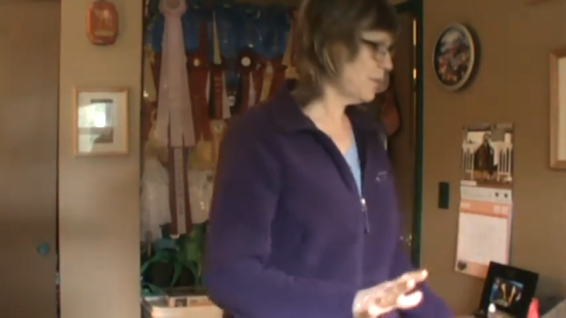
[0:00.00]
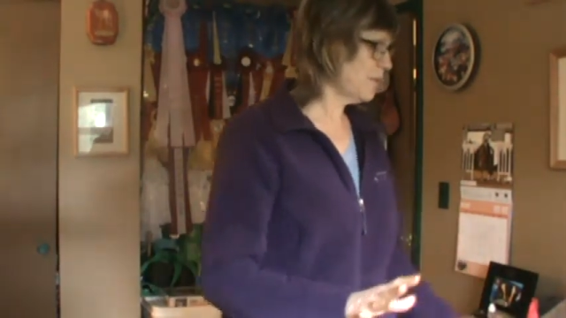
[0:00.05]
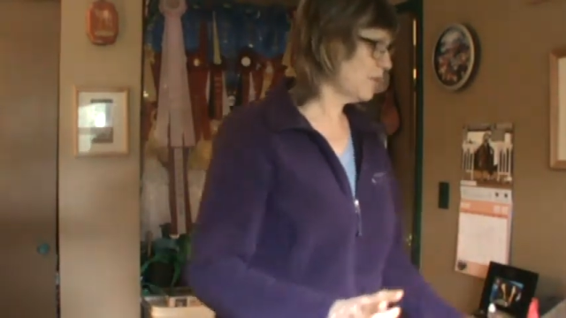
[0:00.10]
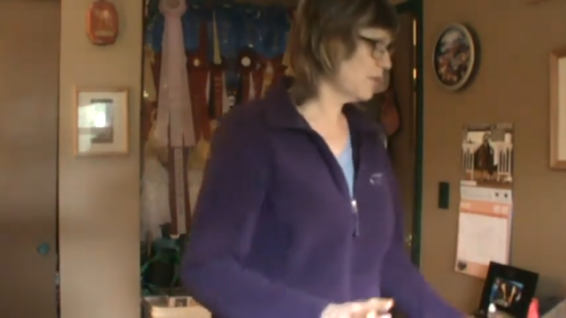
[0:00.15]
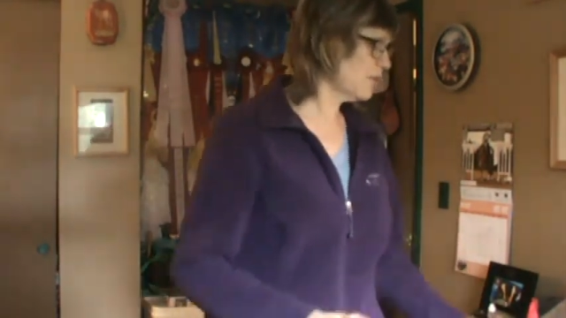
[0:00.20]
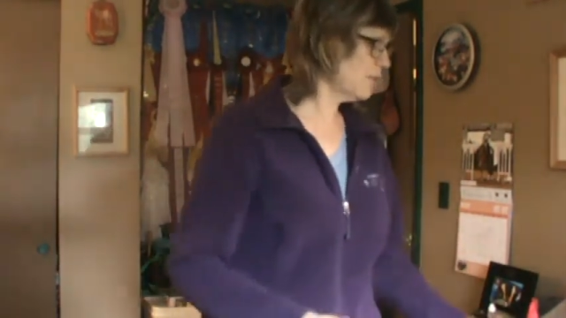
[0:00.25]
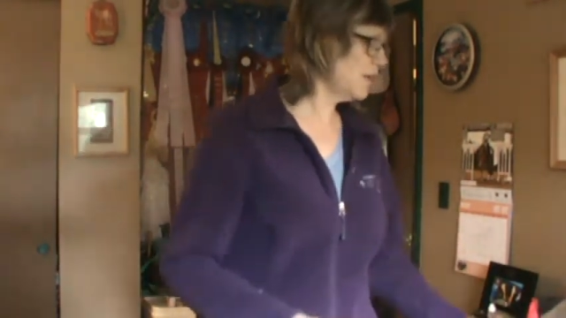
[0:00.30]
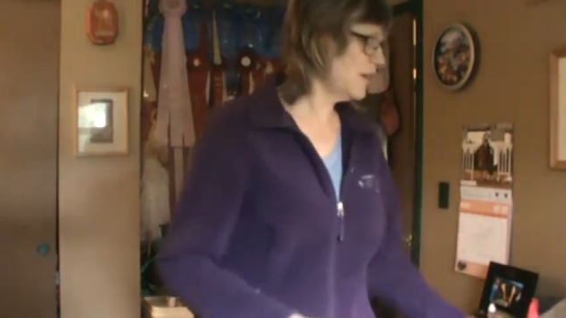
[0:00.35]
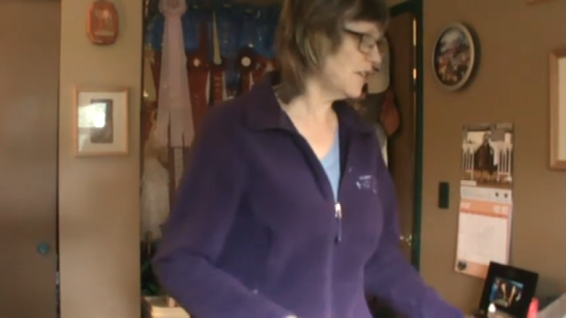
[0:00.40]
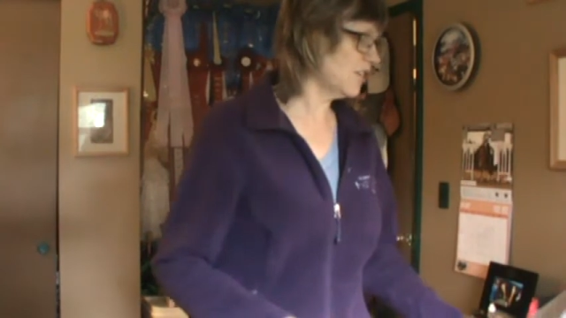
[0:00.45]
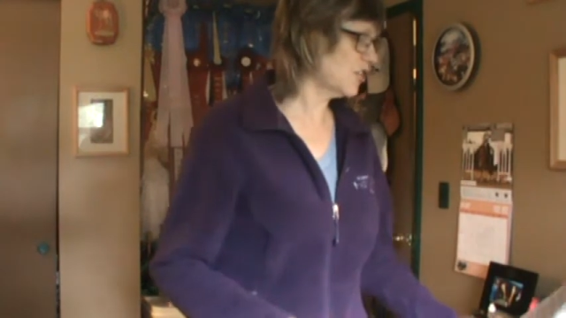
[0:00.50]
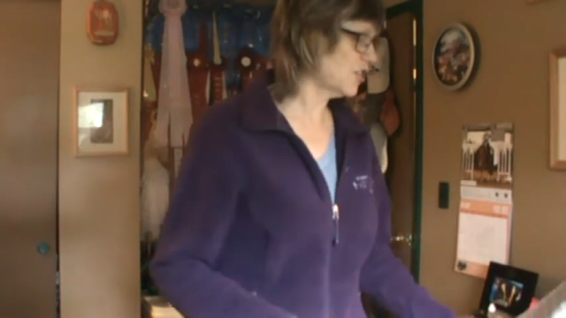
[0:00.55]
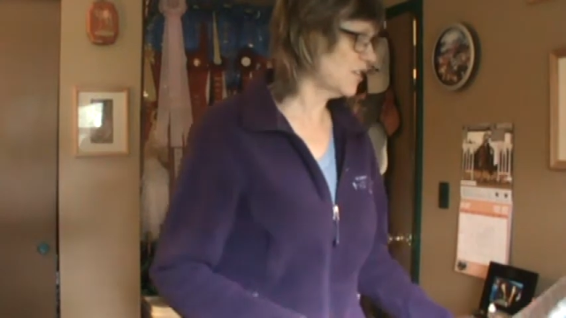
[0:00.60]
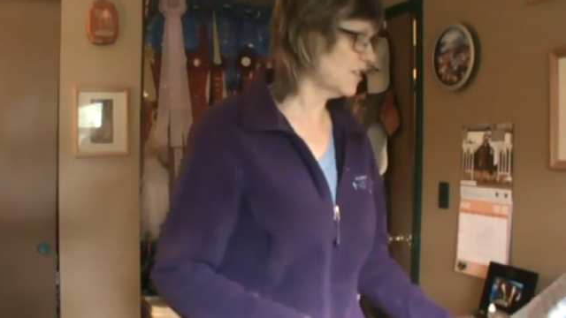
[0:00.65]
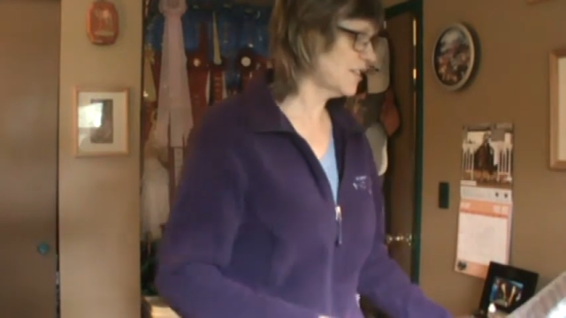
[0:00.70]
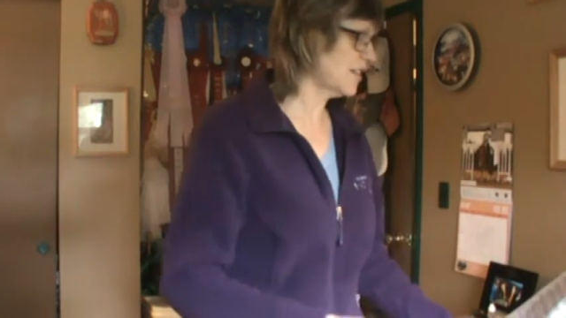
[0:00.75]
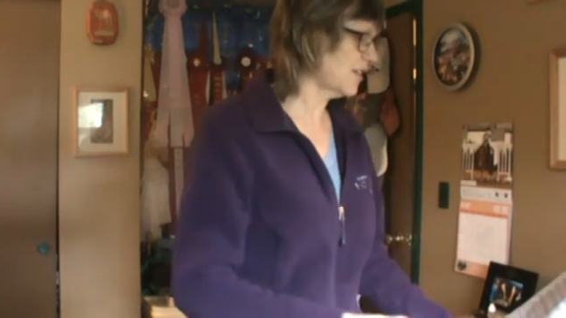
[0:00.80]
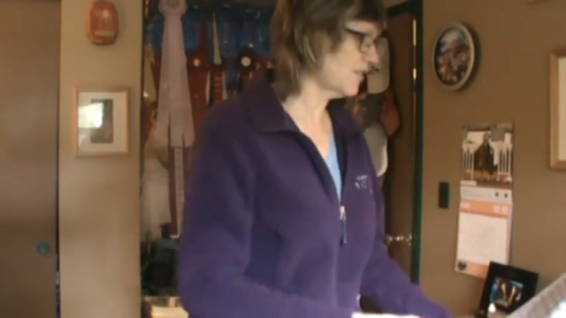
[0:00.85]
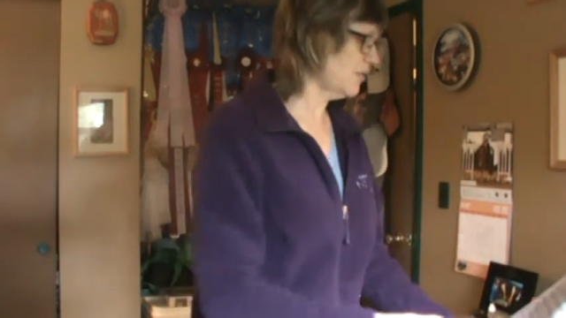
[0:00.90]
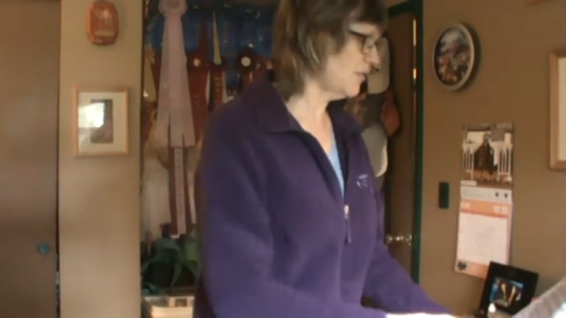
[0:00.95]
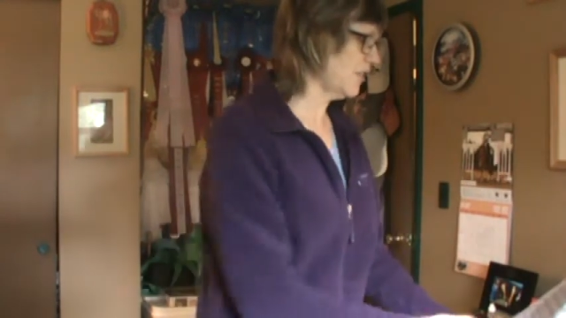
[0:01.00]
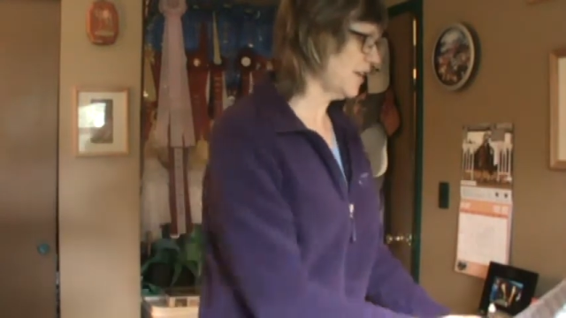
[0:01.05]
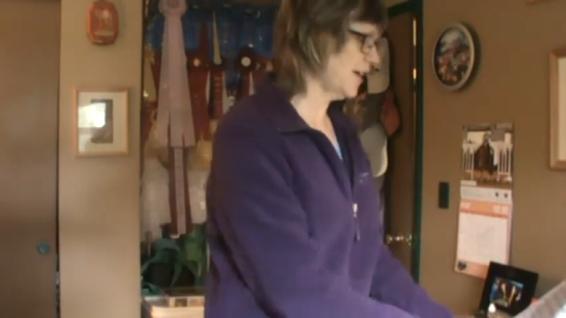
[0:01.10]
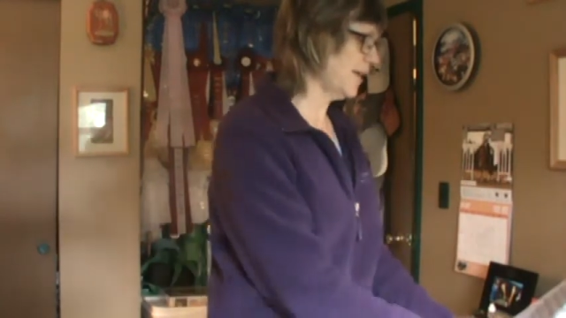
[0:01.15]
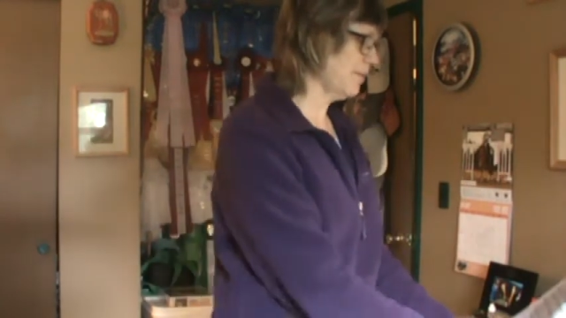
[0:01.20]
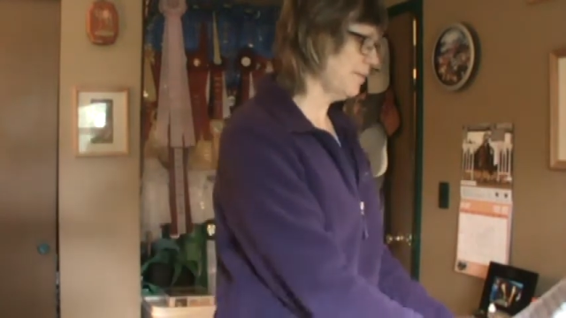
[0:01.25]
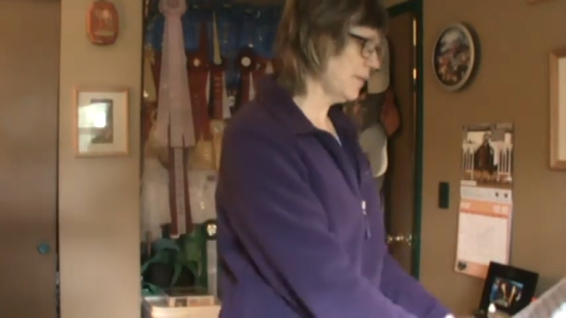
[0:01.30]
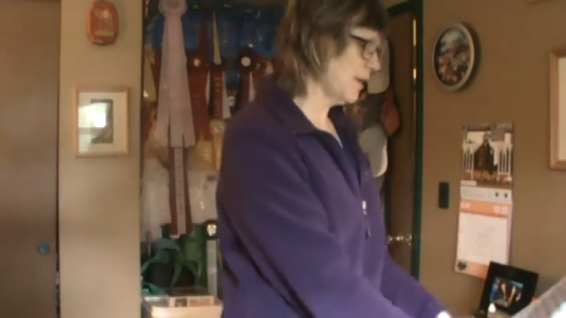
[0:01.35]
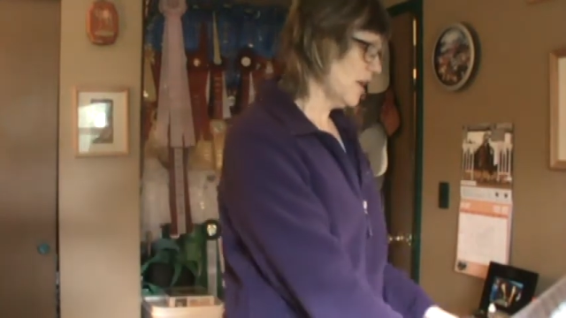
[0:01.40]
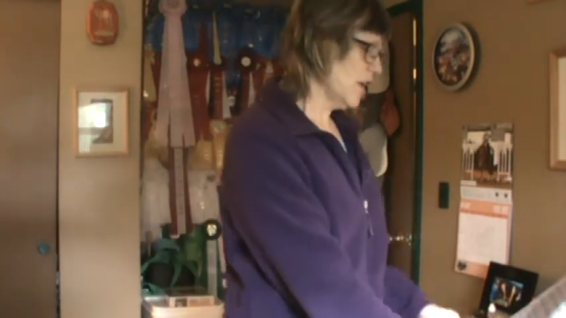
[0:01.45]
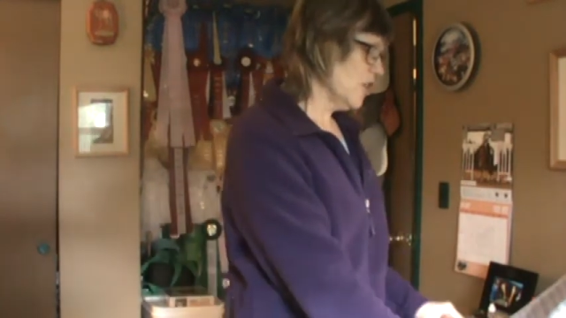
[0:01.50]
with me. It should sound fine.